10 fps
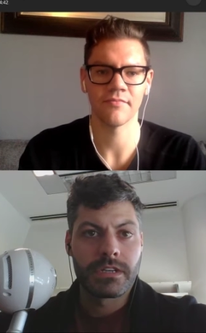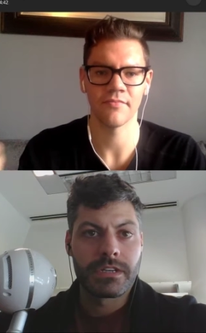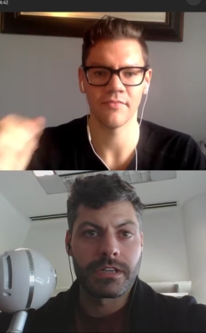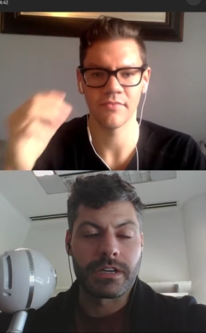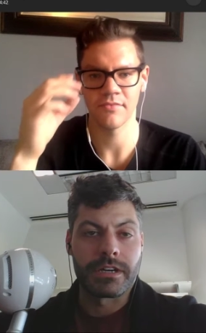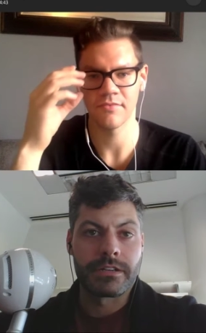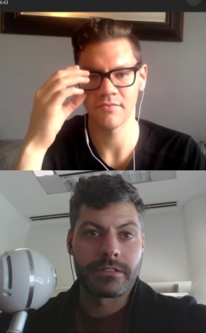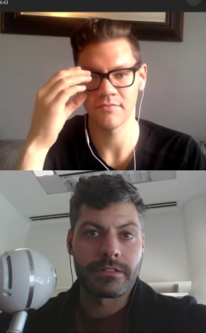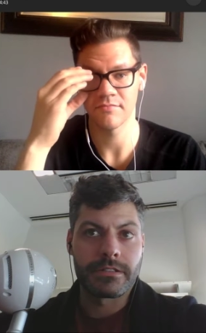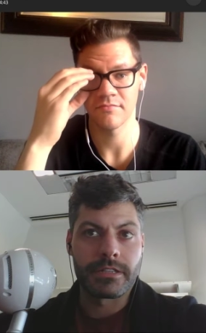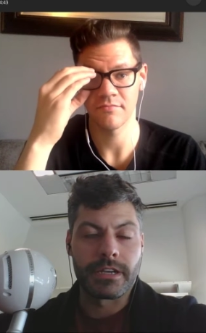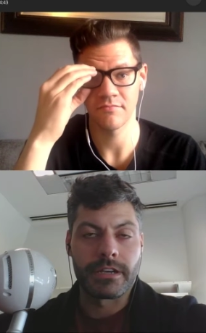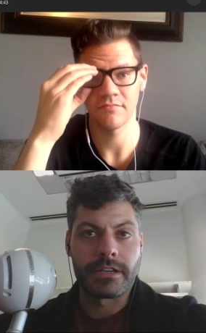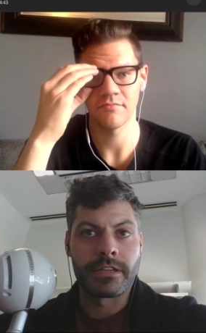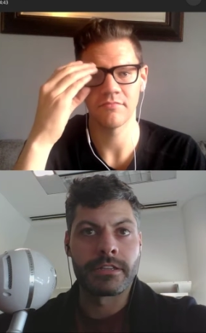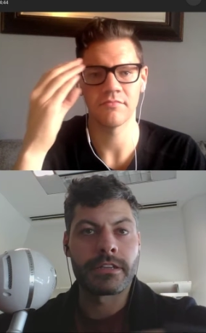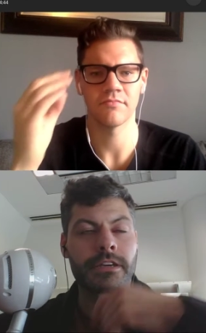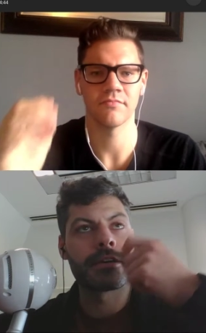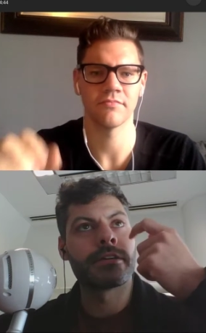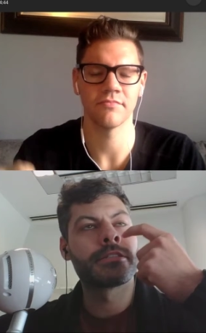Speaker 1: Yeah, and
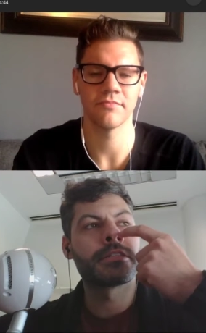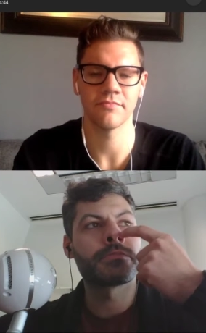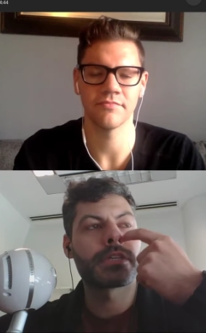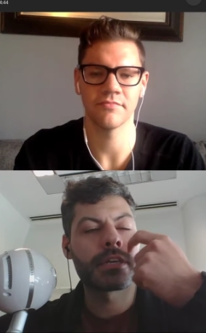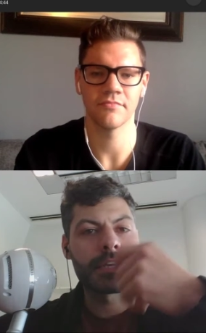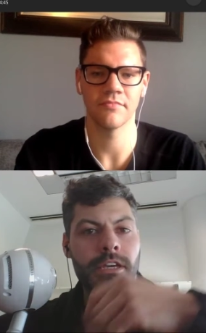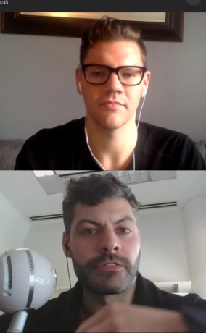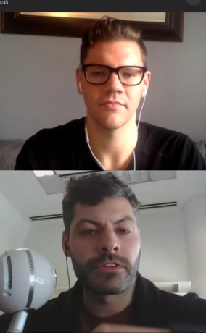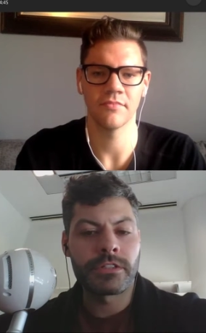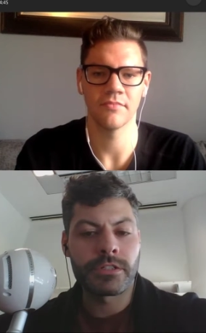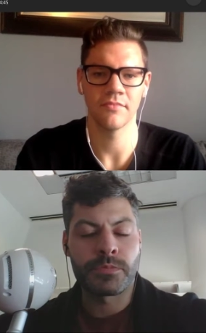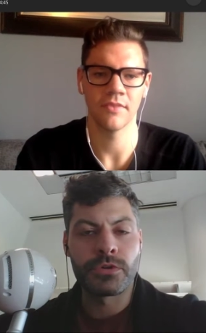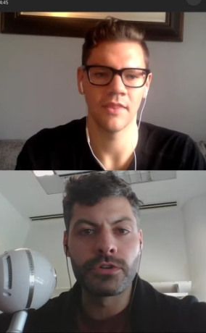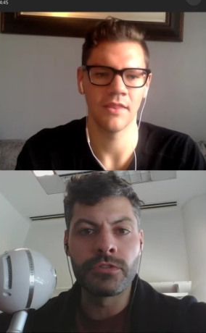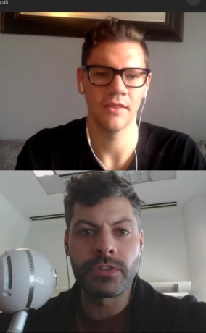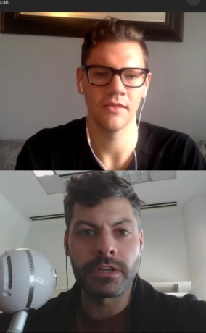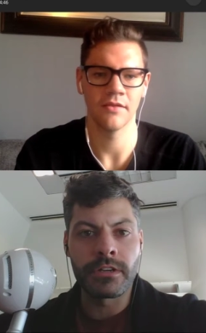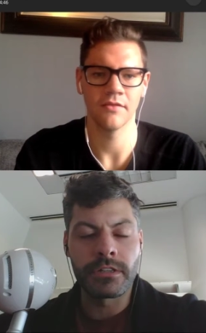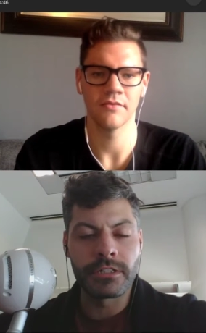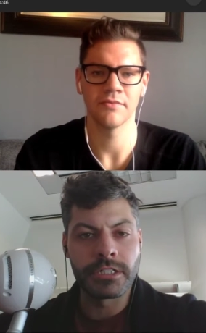it seems like, yeah, if you could just prove that
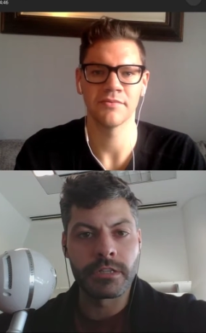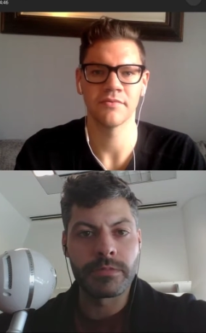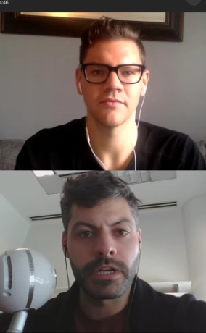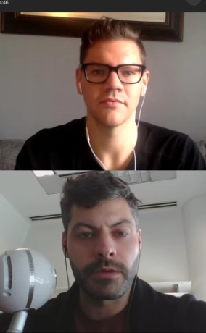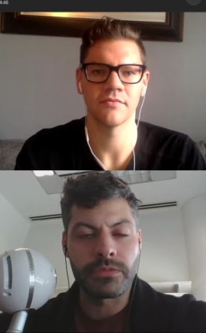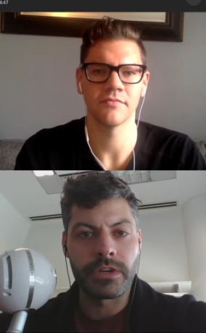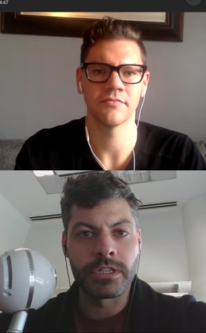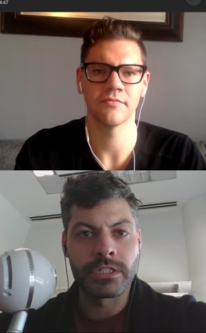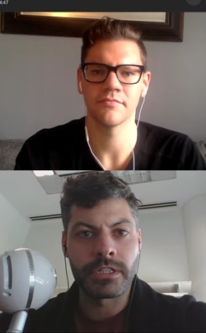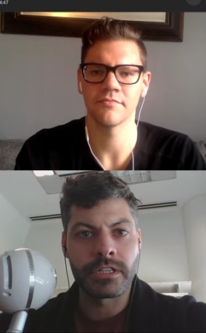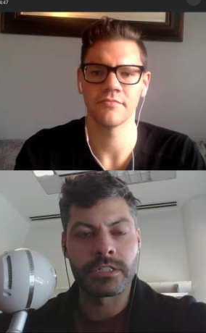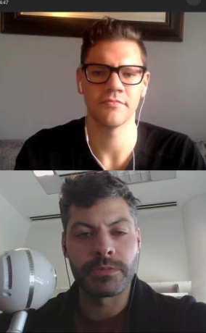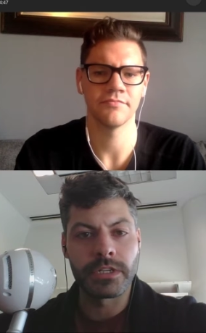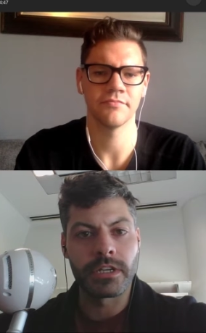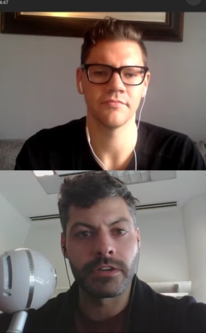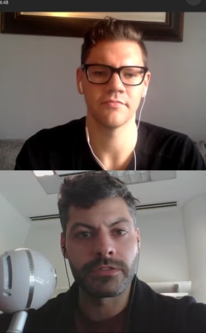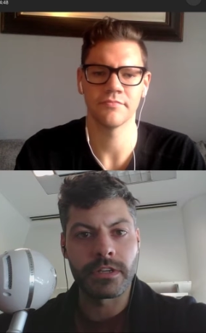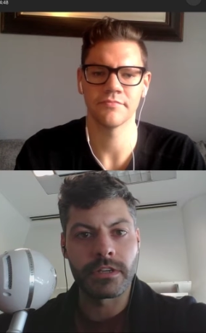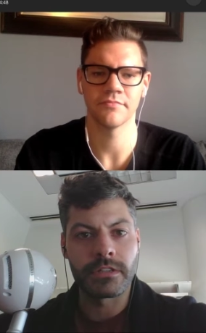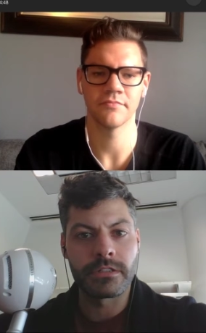you're a legitimate operation, that should be enough
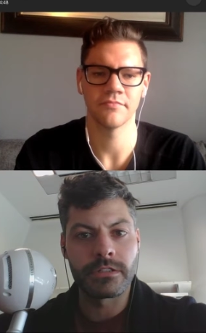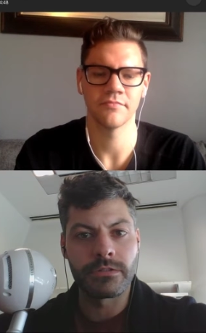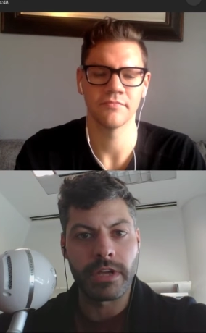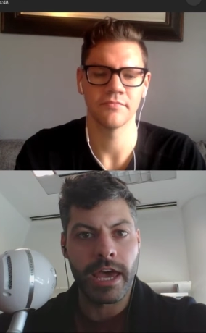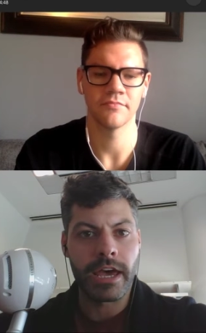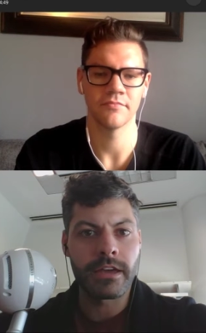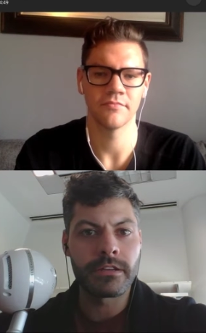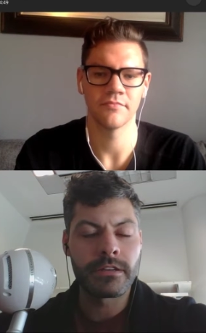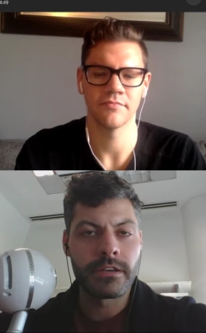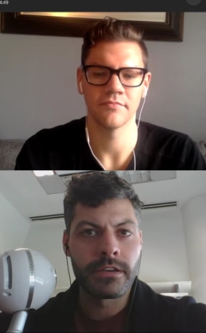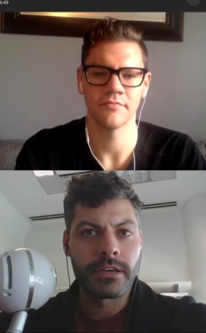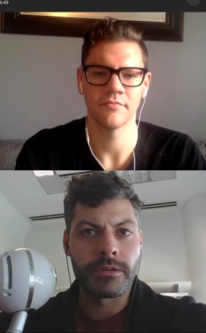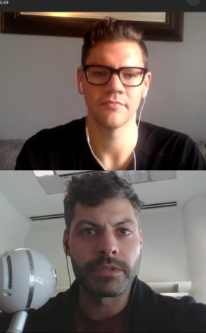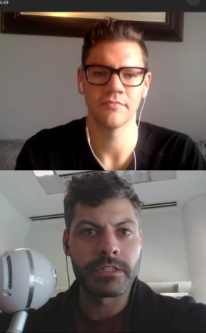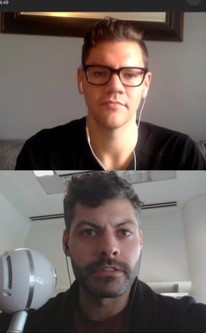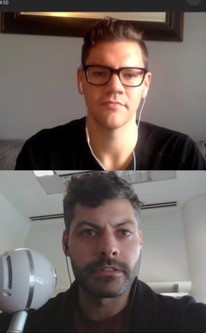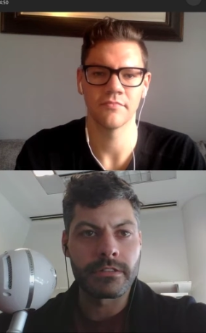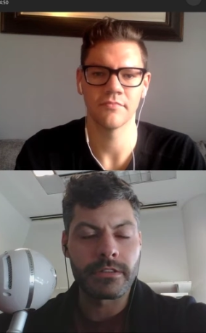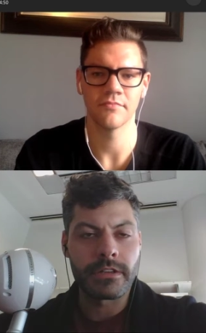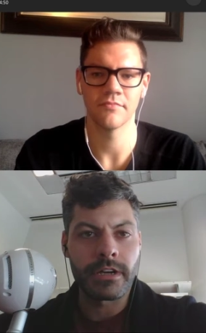to do an ad. I mean,
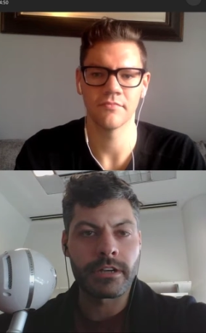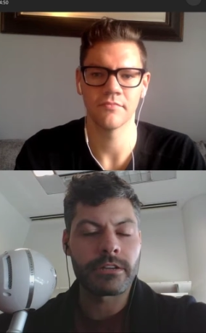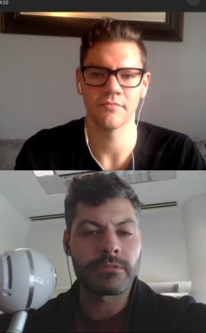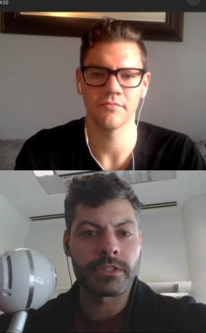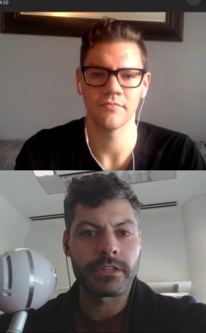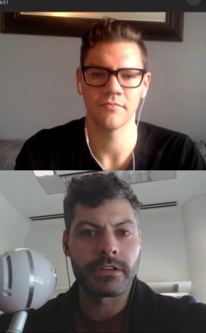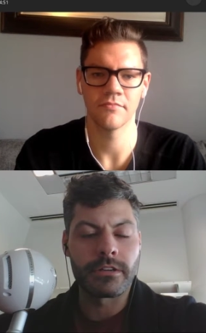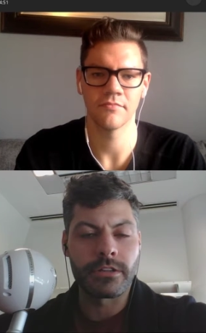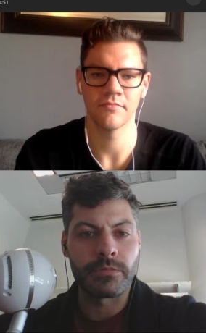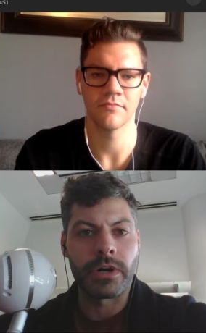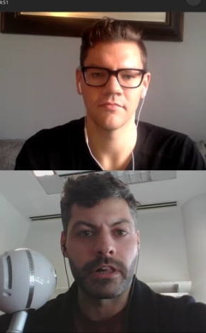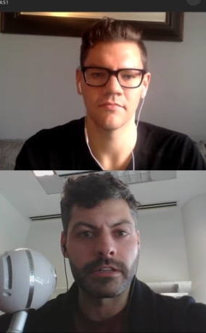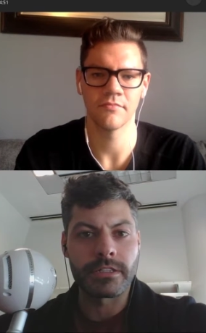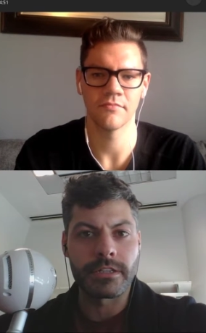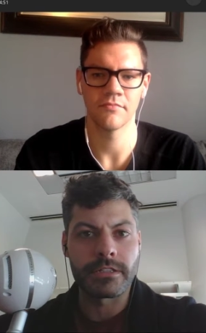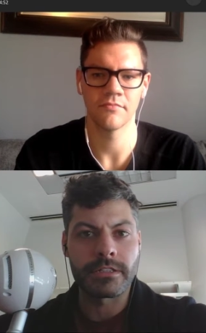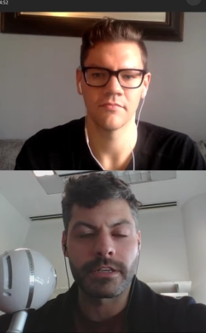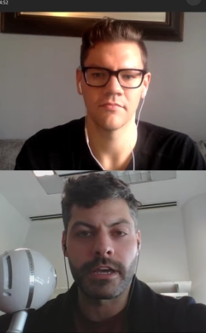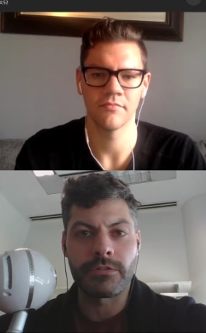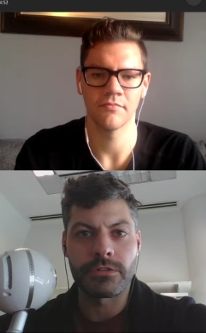I don't know what their policy is because
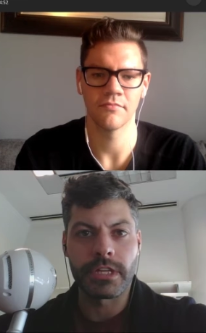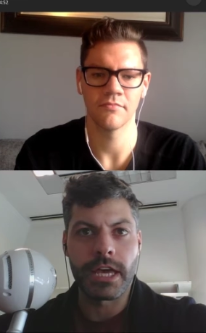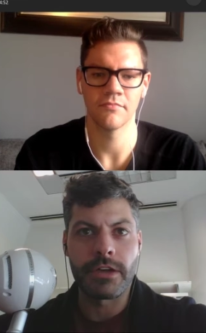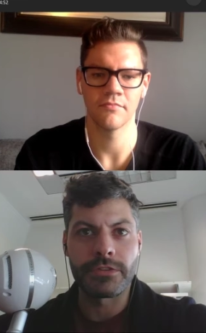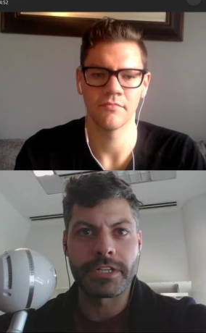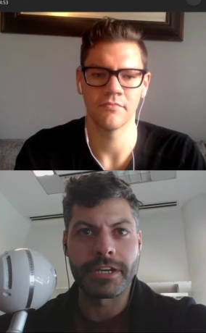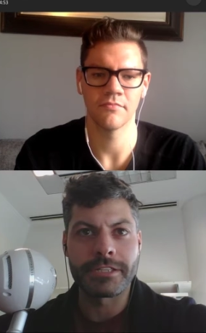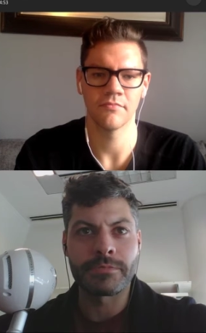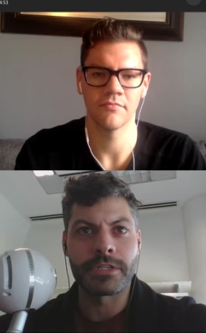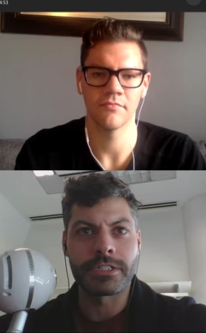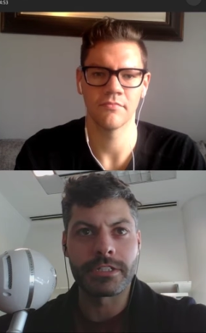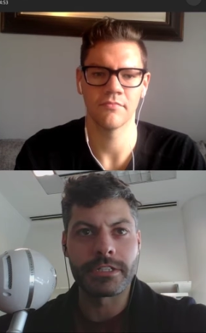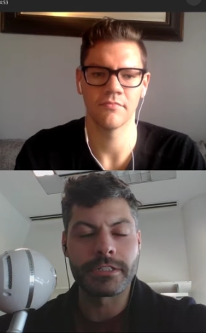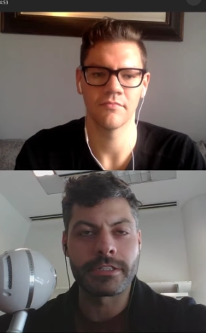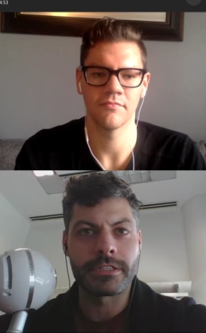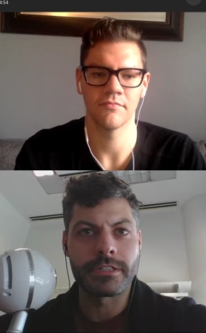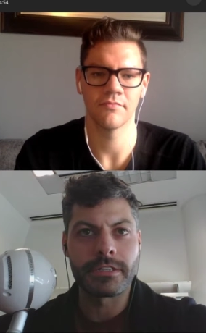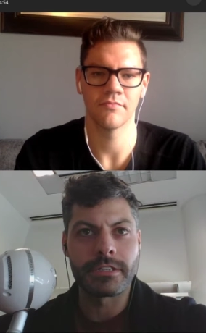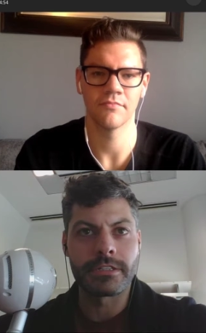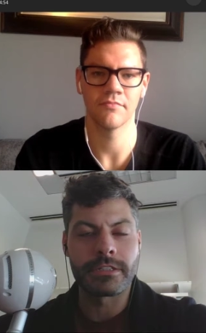I haven't really advertised much on these
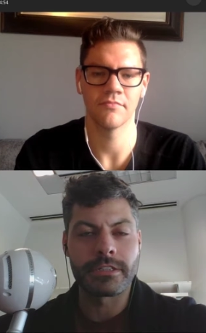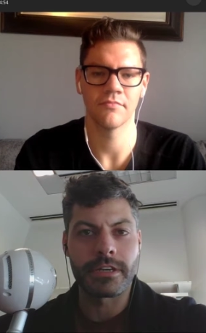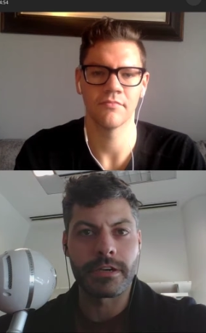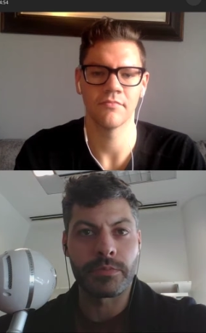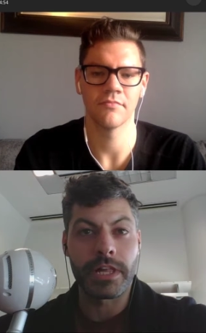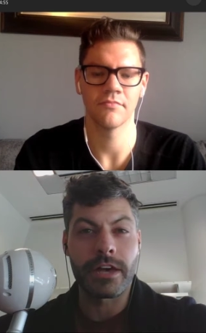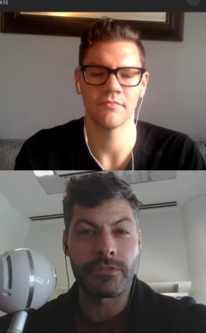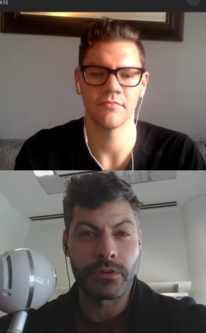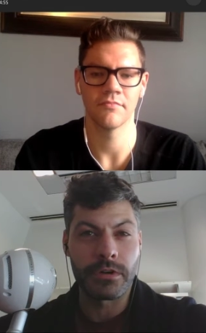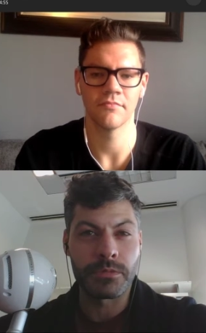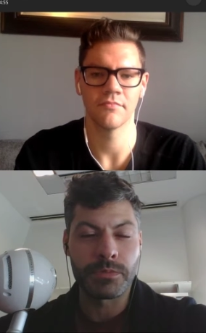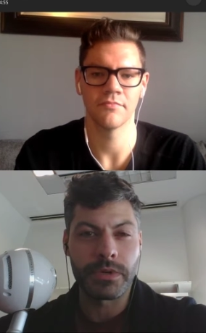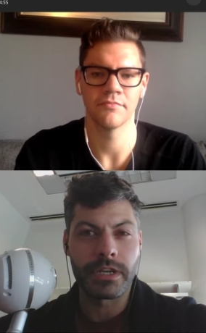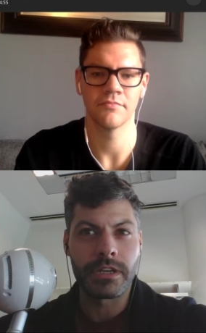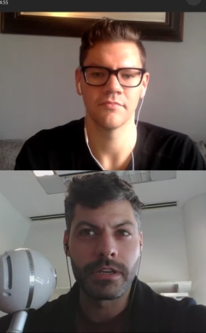platforms, but